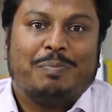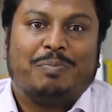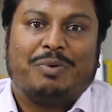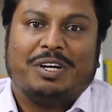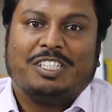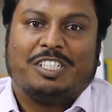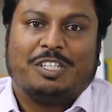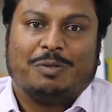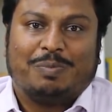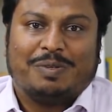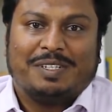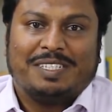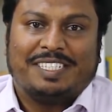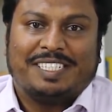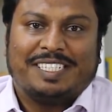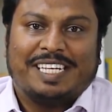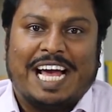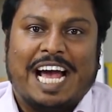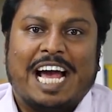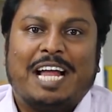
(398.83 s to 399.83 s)

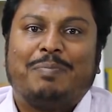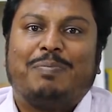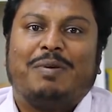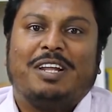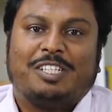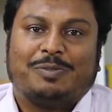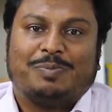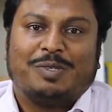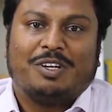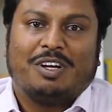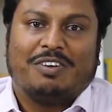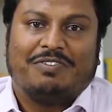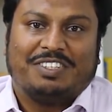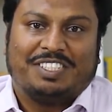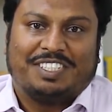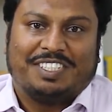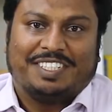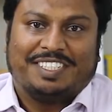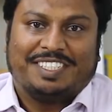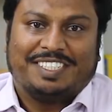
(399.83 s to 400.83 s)
principals, and placement
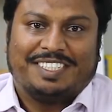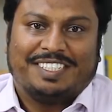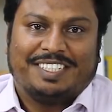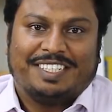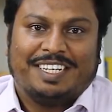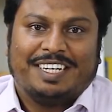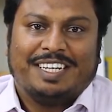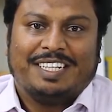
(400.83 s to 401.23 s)
officers.